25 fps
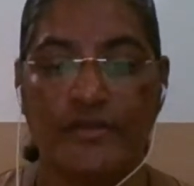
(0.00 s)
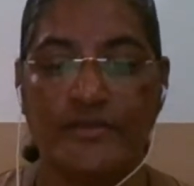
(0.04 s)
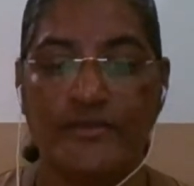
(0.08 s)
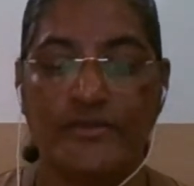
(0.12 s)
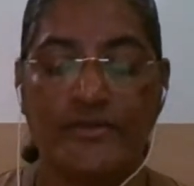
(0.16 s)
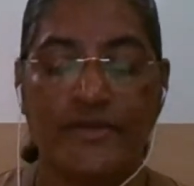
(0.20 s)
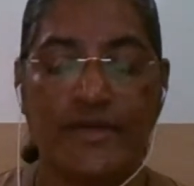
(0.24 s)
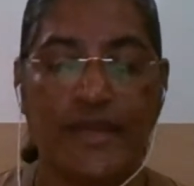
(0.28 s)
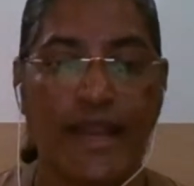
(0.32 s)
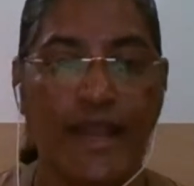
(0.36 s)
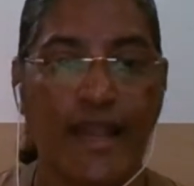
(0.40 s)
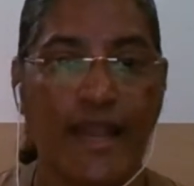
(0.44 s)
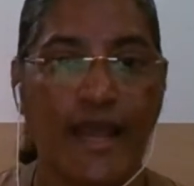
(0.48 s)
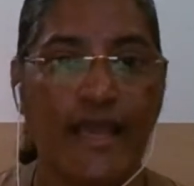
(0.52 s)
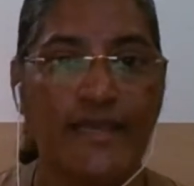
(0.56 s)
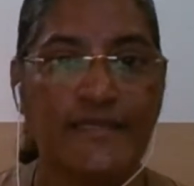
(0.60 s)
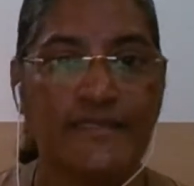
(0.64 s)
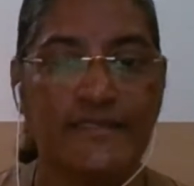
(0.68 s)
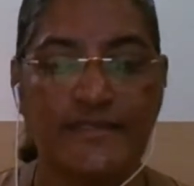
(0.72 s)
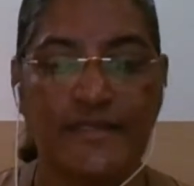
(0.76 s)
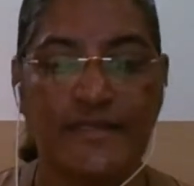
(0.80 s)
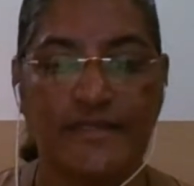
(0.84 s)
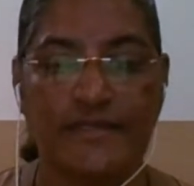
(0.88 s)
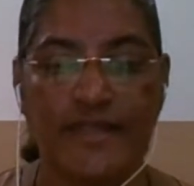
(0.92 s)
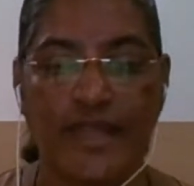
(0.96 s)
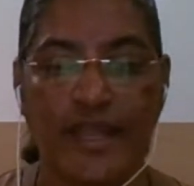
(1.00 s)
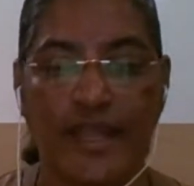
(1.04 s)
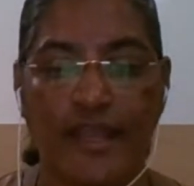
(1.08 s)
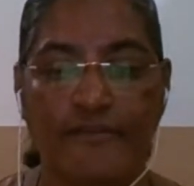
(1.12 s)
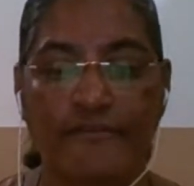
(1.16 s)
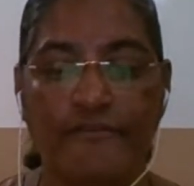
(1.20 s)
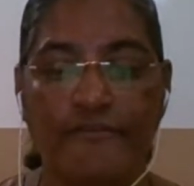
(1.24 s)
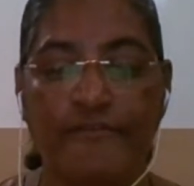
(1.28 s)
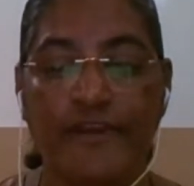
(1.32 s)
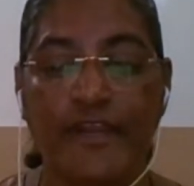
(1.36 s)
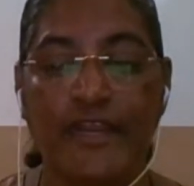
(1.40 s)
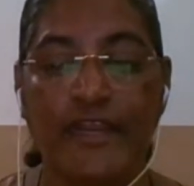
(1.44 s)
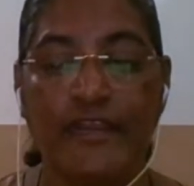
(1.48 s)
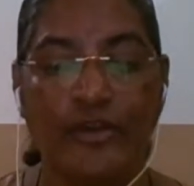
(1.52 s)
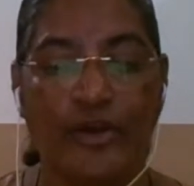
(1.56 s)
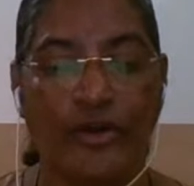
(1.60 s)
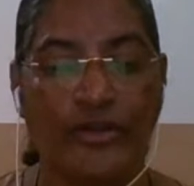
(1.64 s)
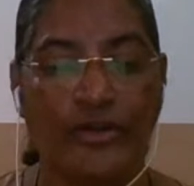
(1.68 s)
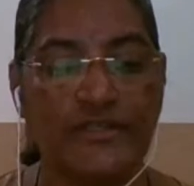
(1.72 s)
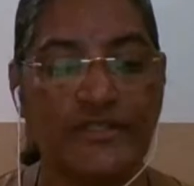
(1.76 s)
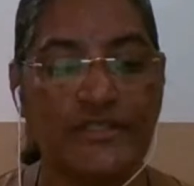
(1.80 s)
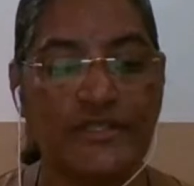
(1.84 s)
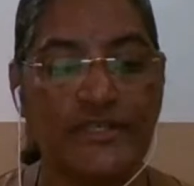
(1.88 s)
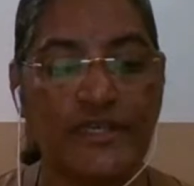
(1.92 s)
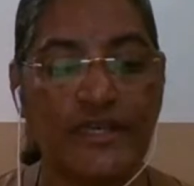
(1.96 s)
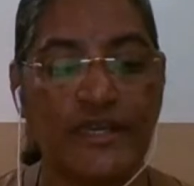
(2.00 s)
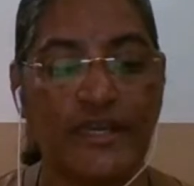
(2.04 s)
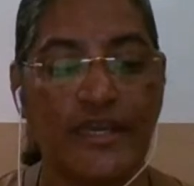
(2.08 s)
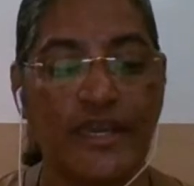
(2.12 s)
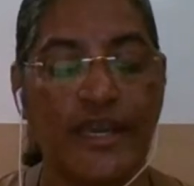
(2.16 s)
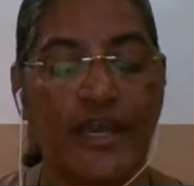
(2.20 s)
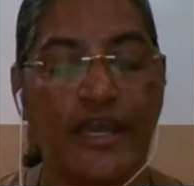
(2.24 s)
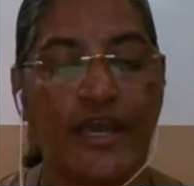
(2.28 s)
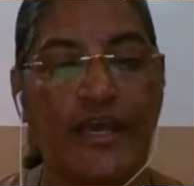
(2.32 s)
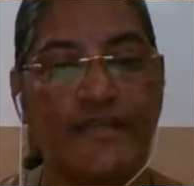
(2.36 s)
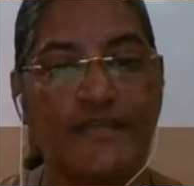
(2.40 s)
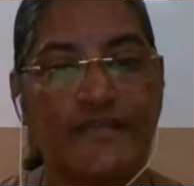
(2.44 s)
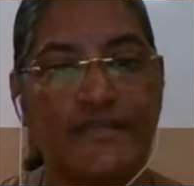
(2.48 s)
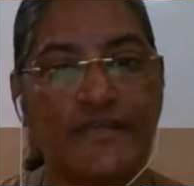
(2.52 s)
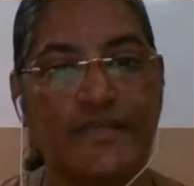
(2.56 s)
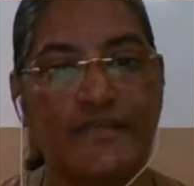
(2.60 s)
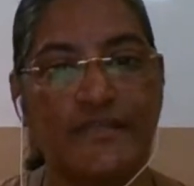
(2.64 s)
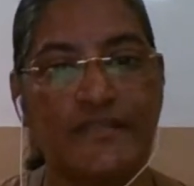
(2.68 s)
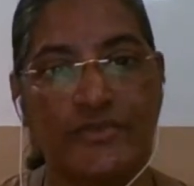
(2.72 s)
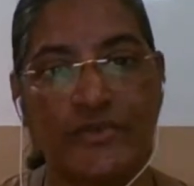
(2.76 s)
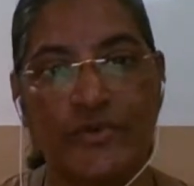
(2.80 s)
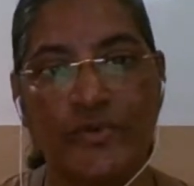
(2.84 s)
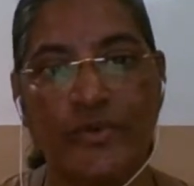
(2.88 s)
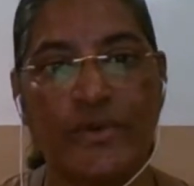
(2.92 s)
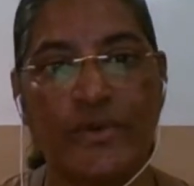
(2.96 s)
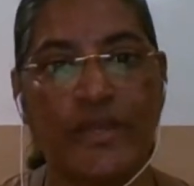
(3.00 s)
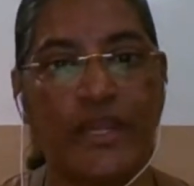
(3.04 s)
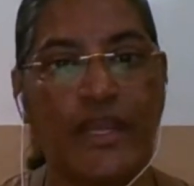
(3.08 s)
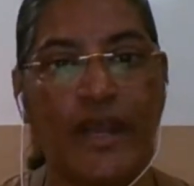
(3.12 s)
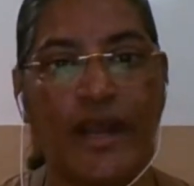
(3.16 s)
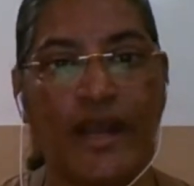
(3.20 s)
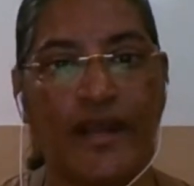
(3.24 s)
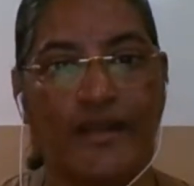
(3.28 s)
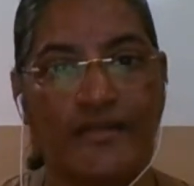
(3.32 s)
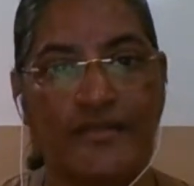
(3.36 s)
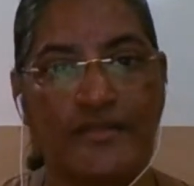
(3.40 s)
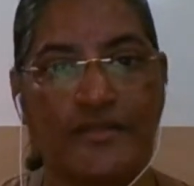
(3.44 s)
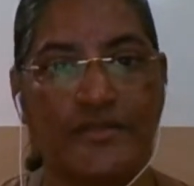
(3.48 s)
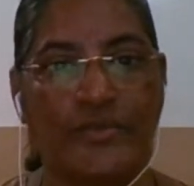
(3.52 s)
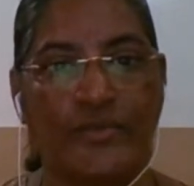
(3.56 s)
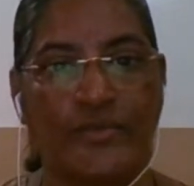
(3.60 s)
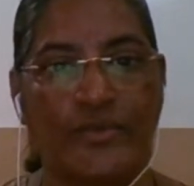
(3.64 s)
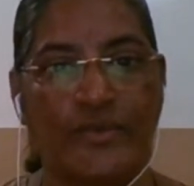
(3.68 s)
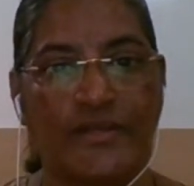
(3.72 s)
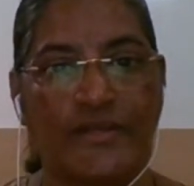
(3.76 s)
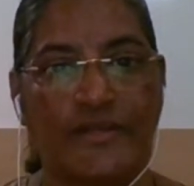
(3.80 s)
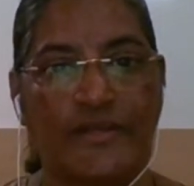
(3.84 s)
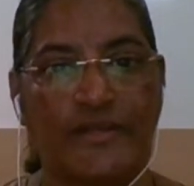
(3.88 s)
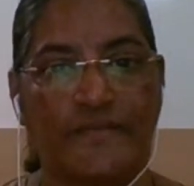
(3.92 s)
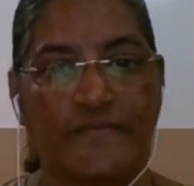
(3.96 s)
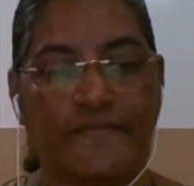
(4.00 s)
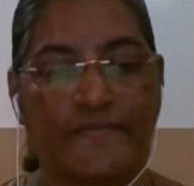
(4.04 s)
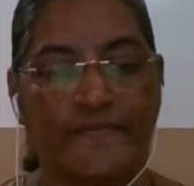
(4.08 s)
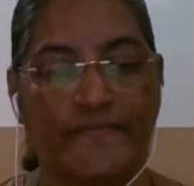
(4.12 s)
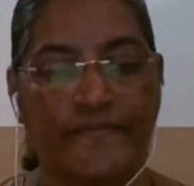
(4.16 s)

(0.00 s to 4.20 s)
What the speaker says: to realize that every naughty is a story untold.